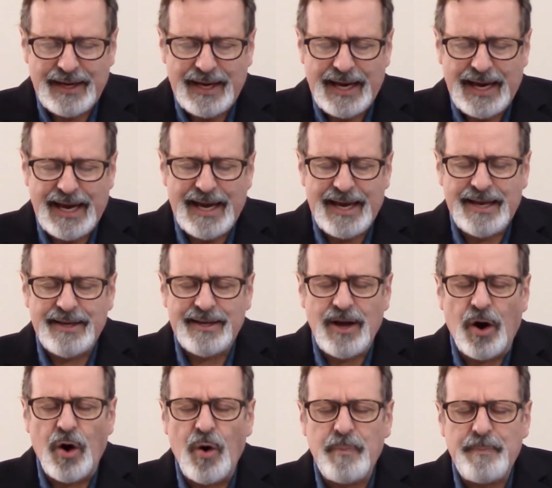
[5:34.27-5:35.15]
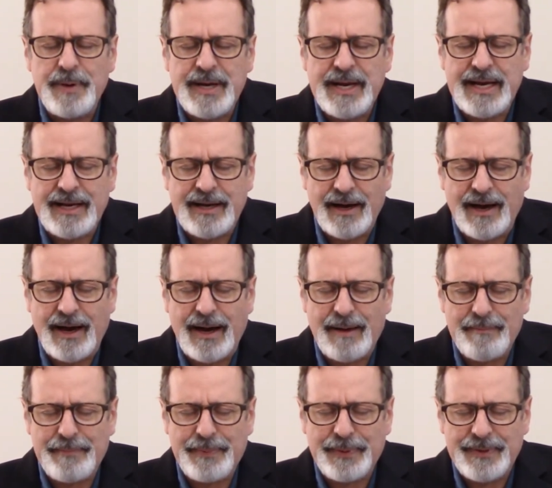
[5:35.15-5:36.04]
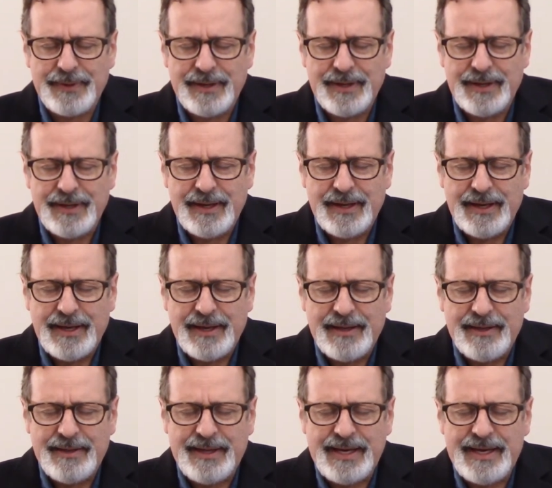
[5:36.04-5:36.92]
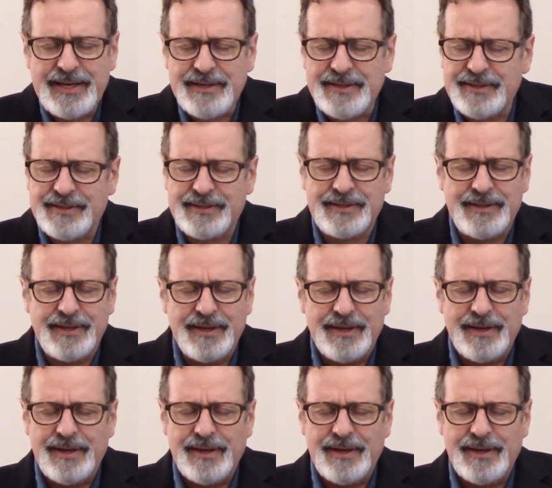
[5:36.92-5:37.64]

in opening up these,